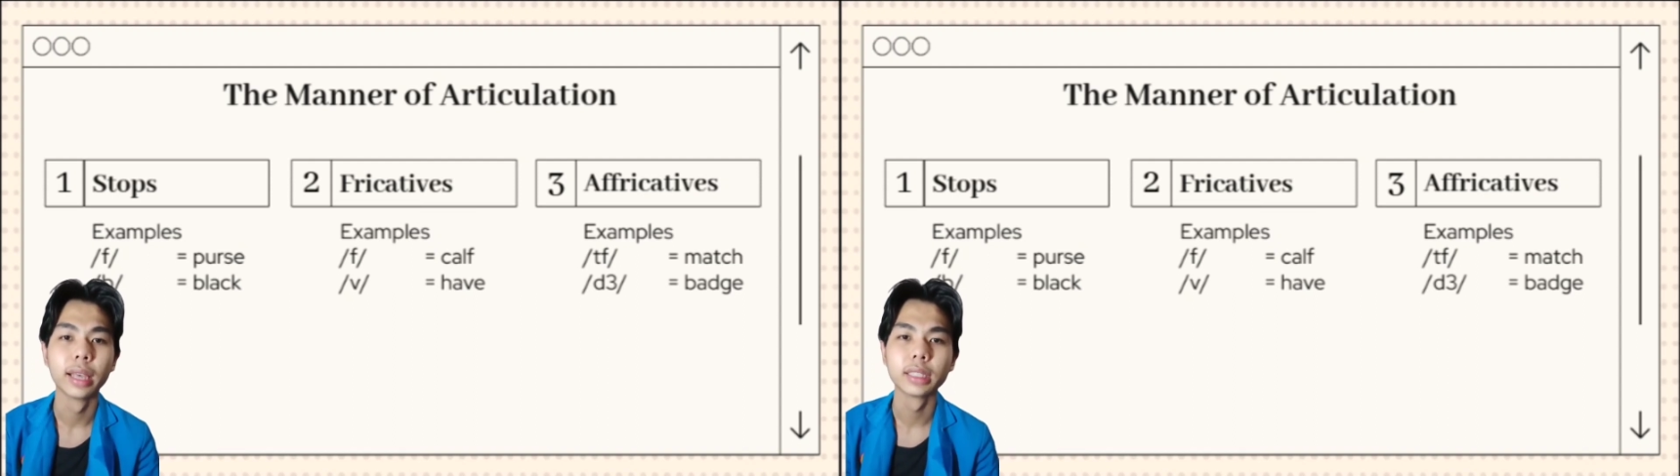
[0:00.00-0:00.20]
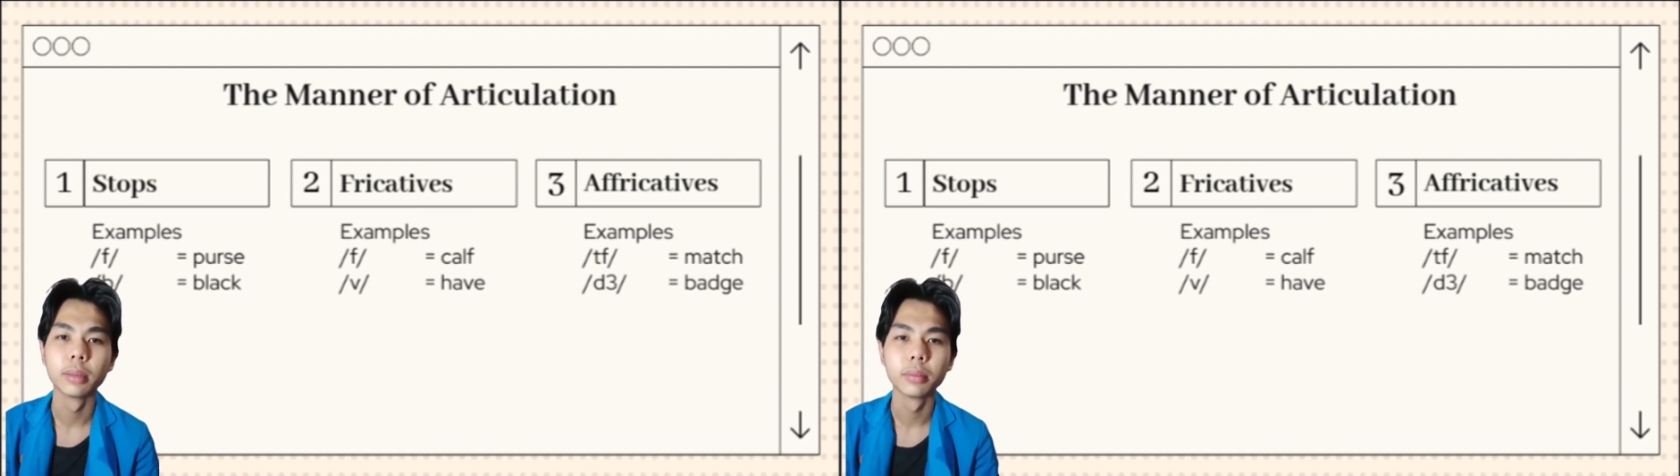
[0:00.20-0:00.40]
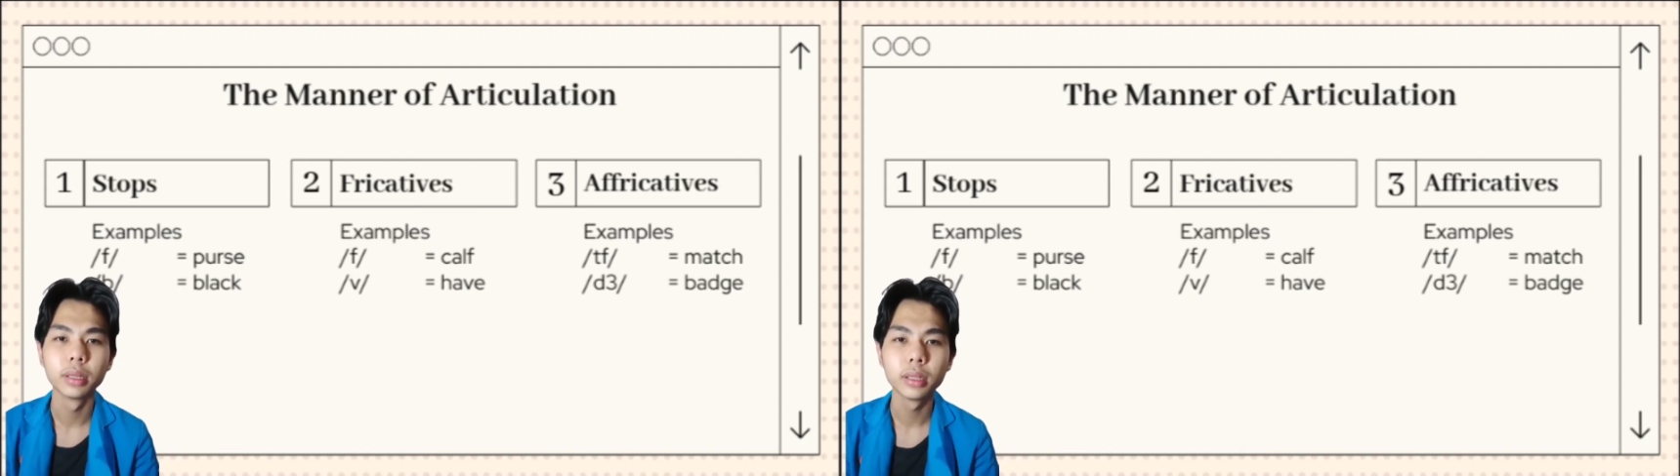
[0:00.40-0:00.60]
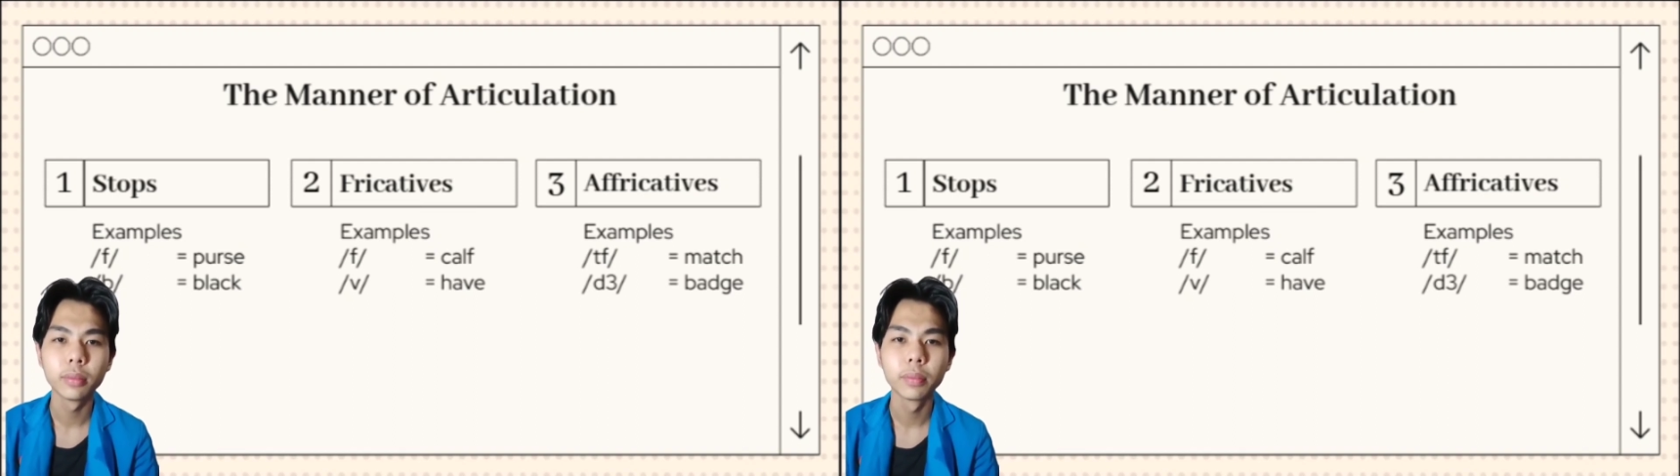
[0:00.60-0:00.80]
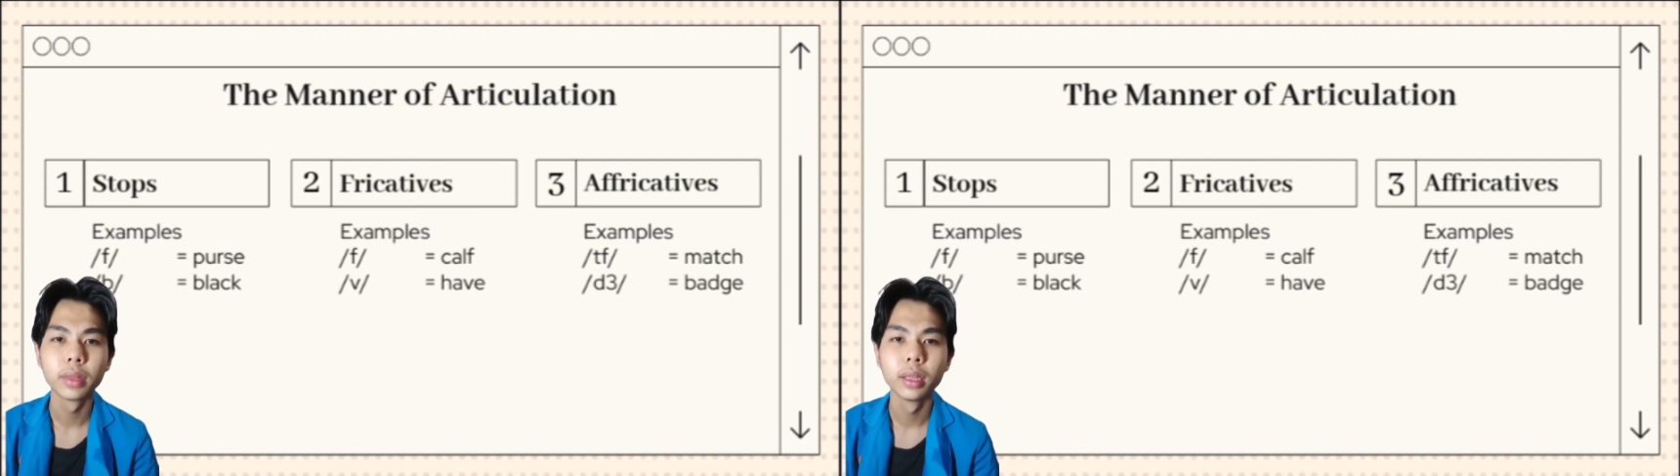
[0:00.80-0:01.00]

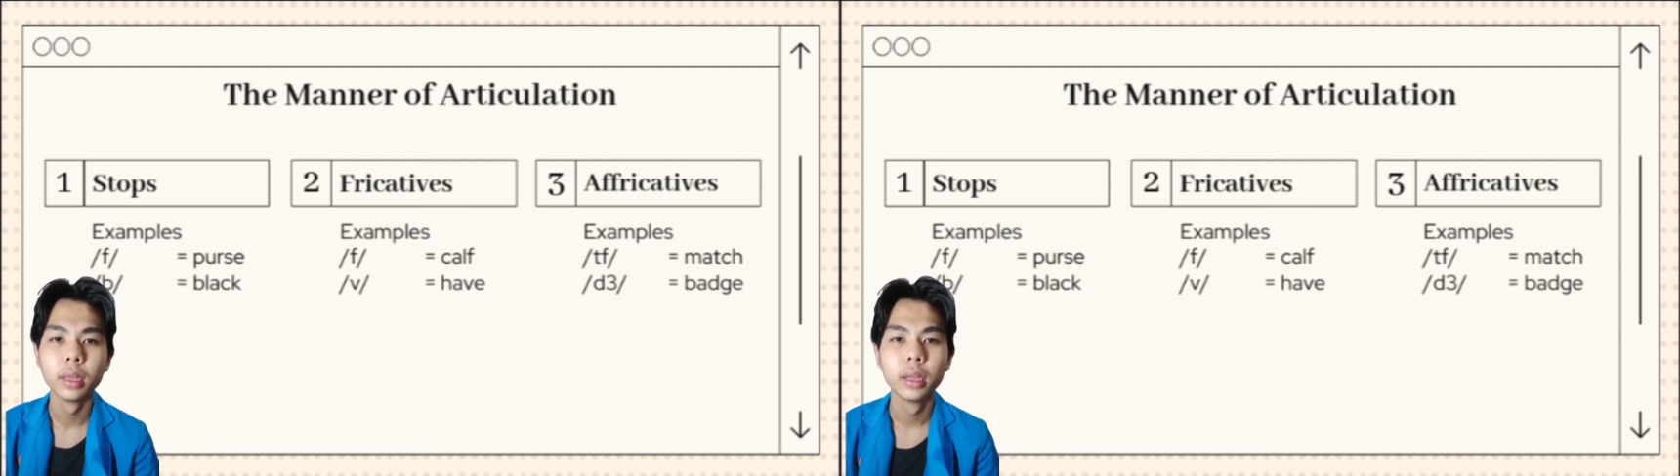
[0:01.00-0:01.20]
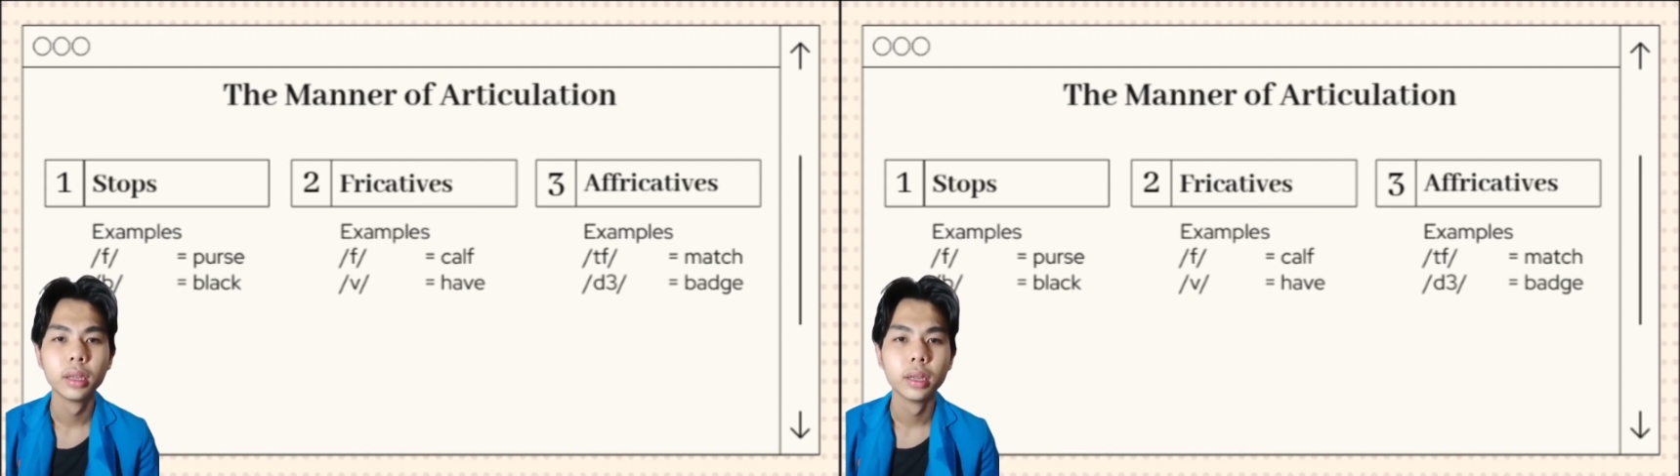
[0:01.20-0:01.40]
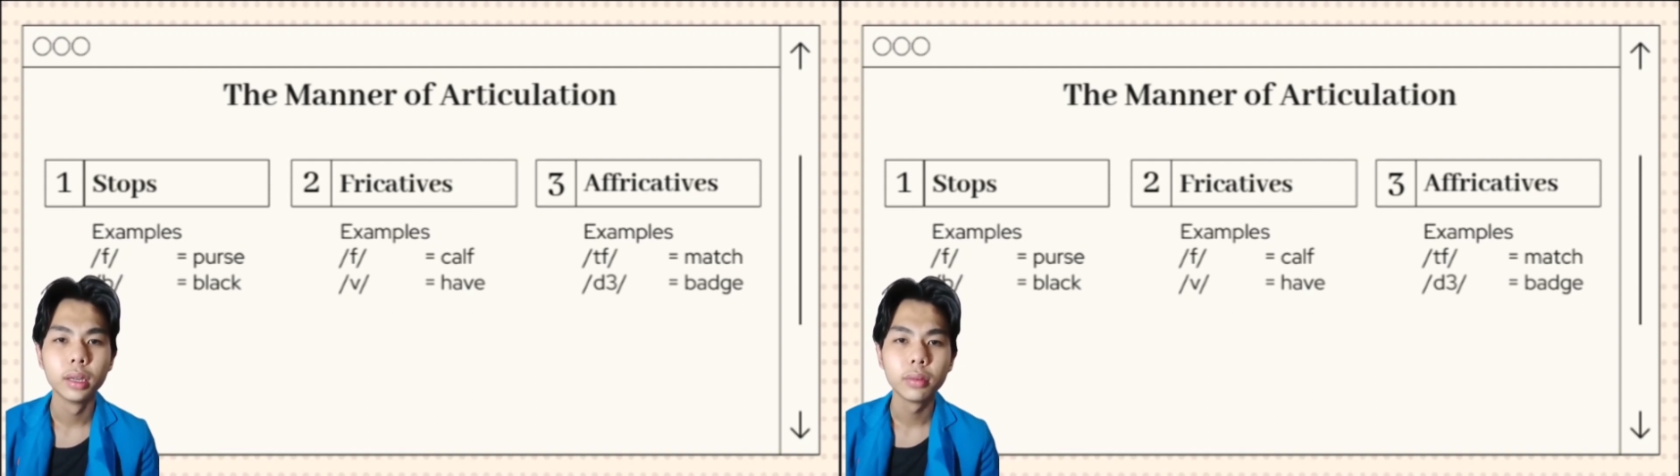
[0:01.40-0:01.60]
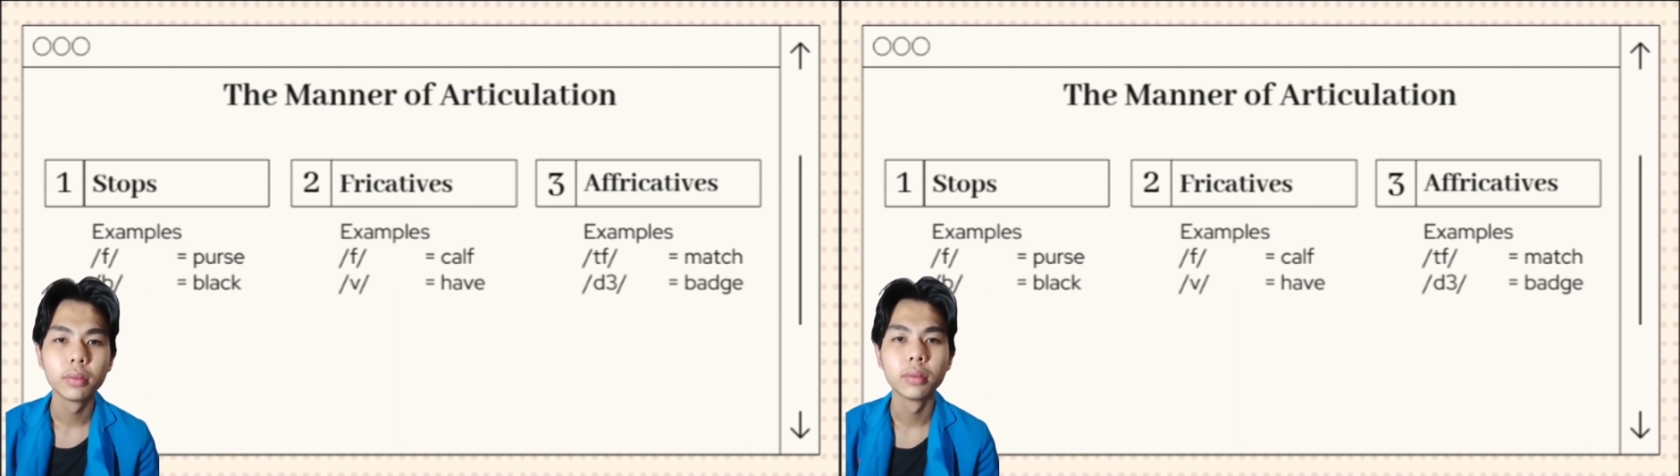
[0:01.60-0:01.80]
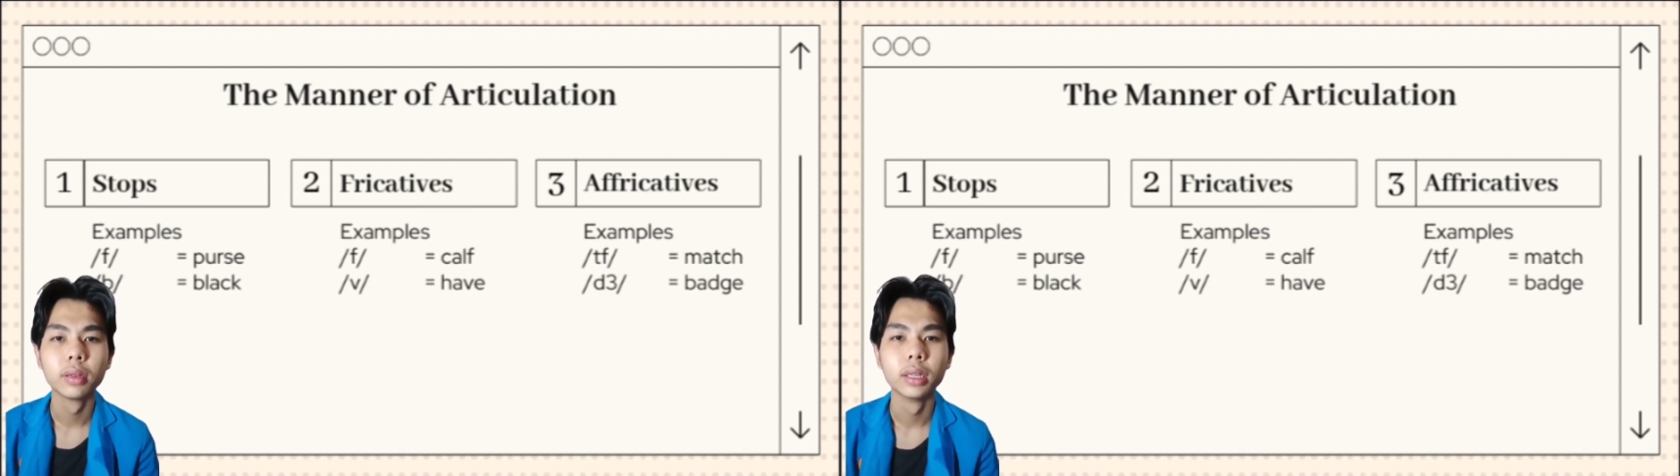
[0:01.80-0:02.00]
Example, F